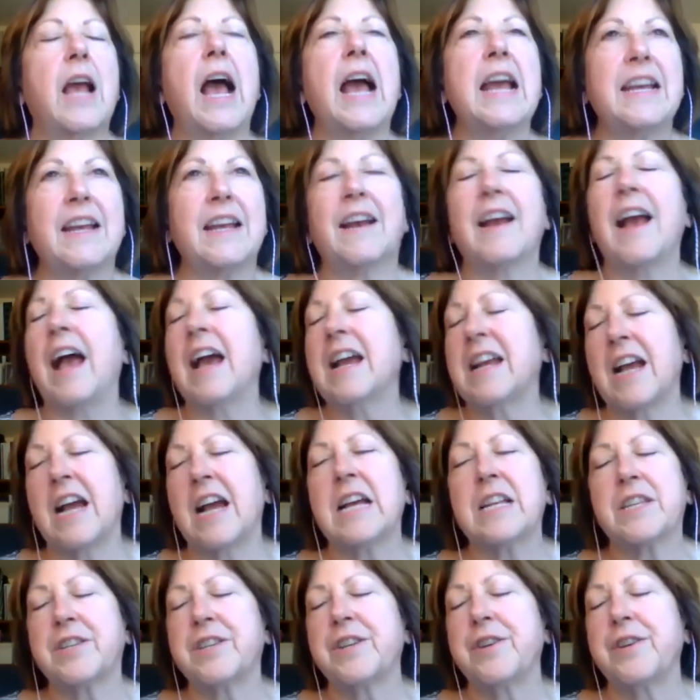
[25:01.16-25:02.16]
I
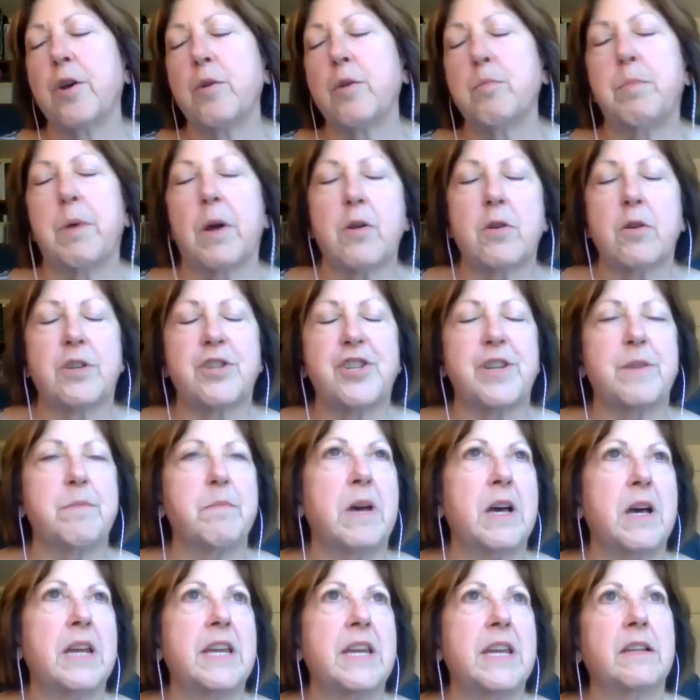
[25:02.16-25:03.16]
got to know Bart
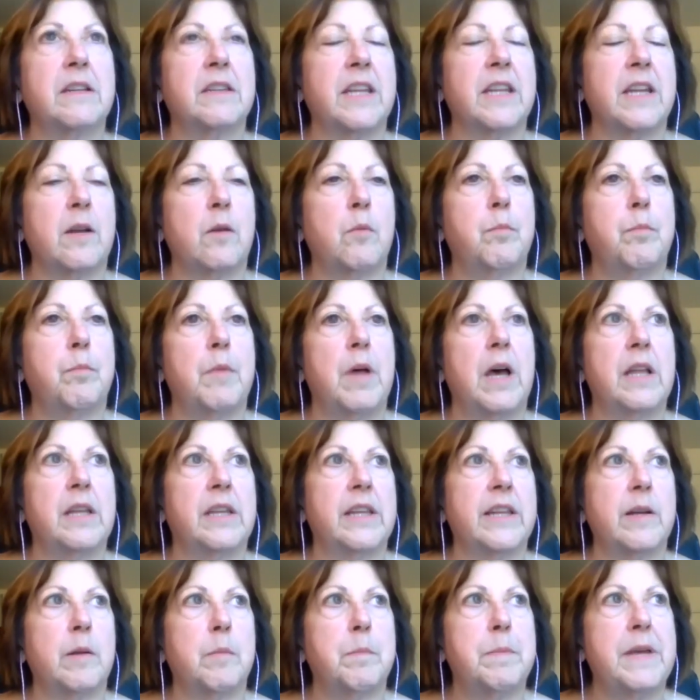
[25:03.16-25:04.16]
Giamatti a
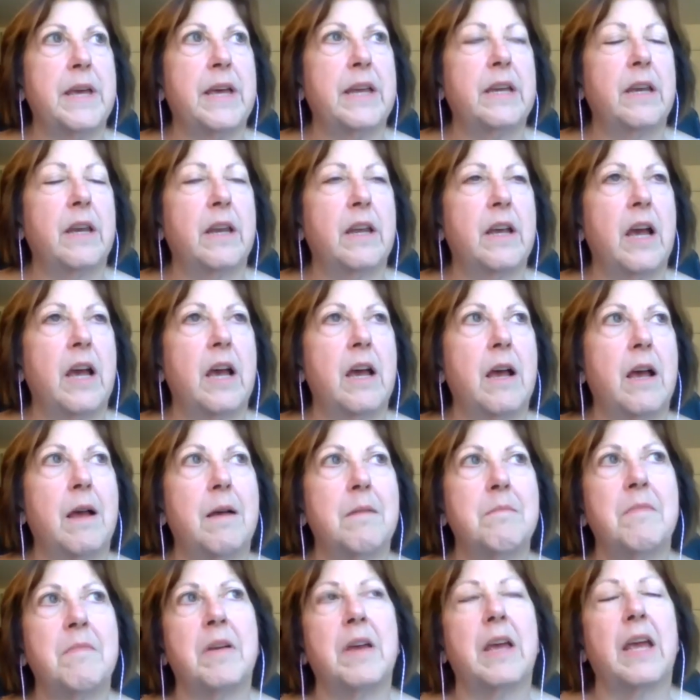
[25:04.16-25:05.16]
little
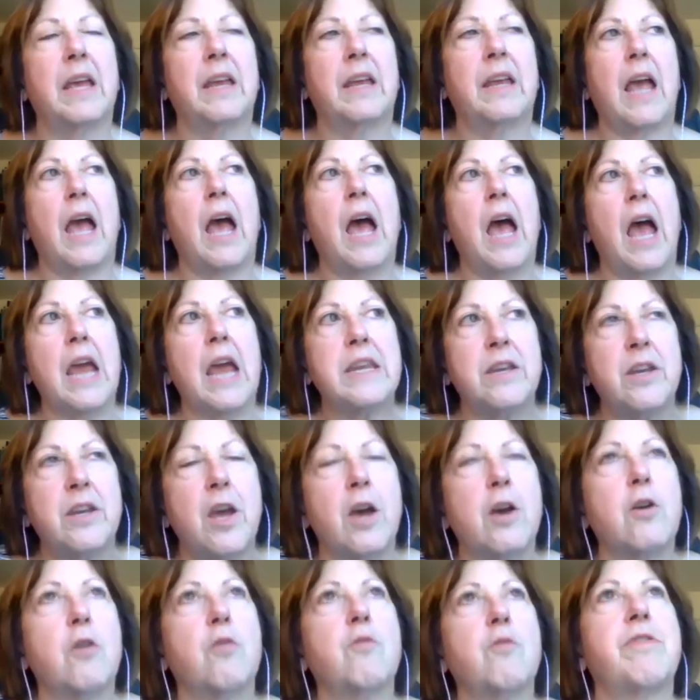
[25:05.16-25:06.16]
bit. I
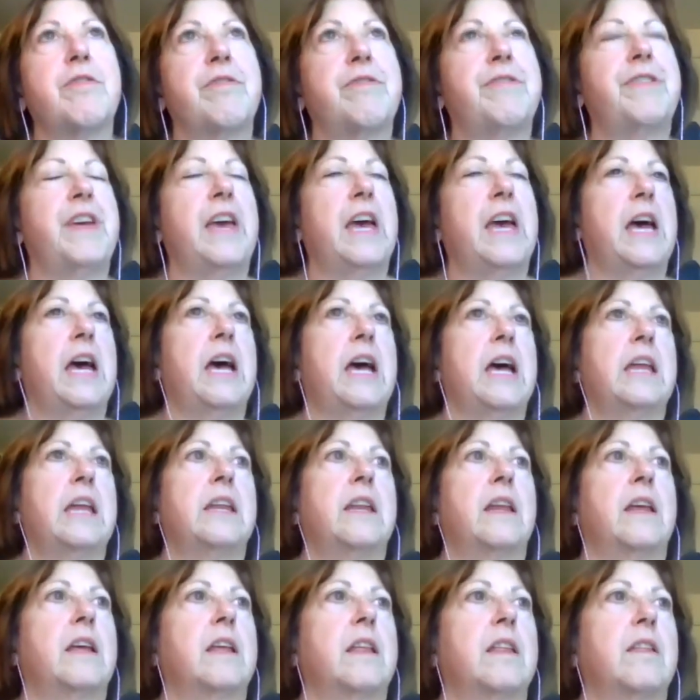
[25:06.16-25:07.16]
know that
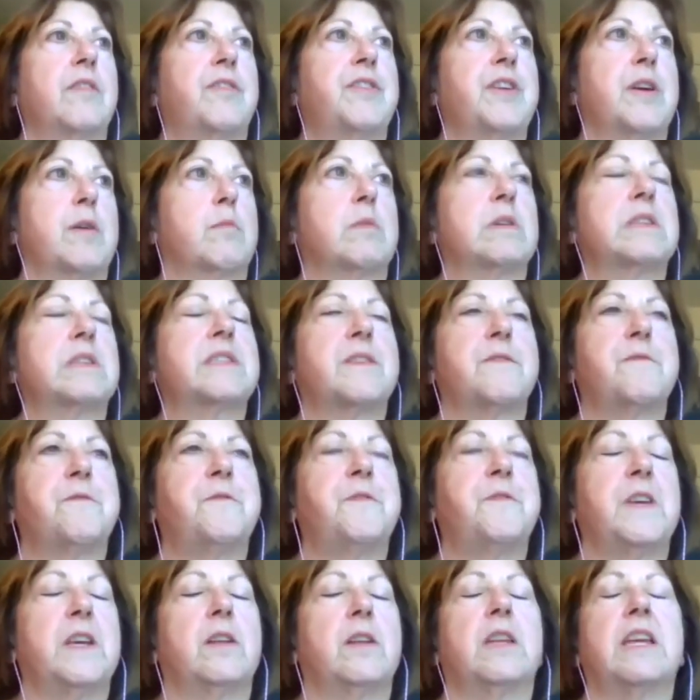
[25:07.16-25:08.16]
there was a
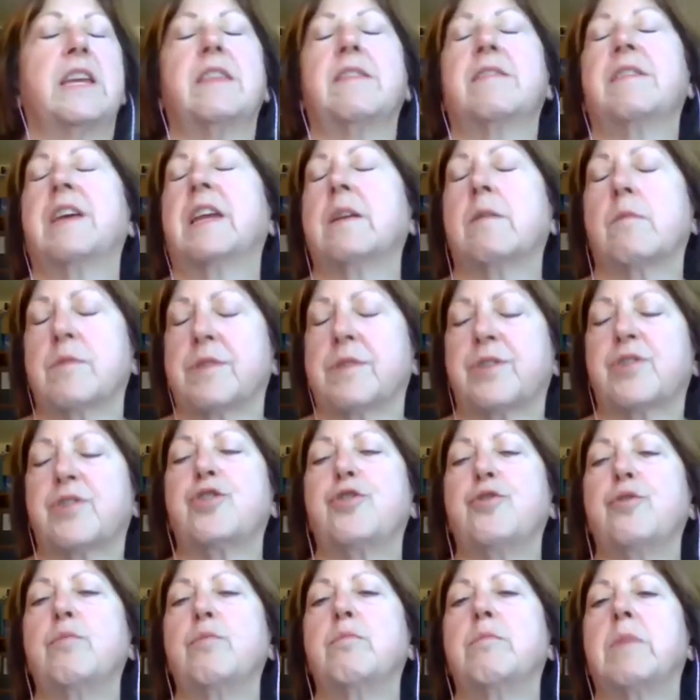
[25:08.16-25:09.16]
feeling that it was
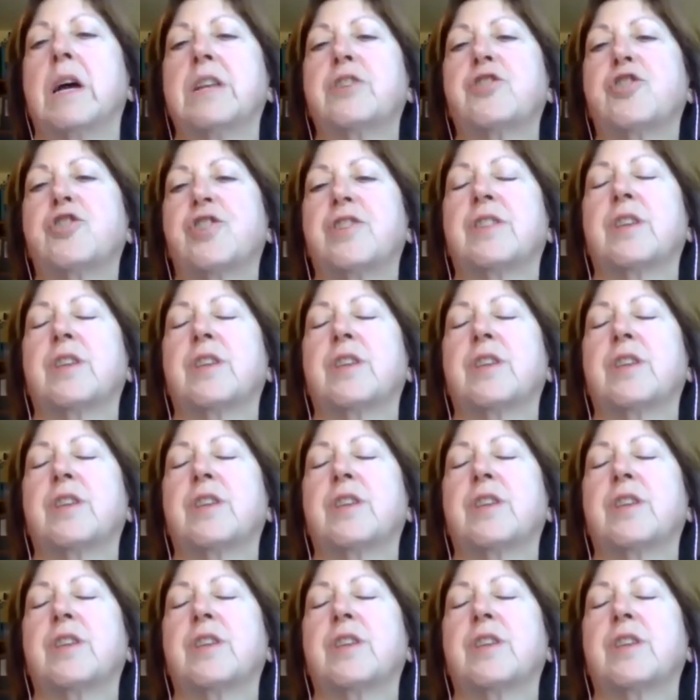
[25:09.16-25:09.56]
too much.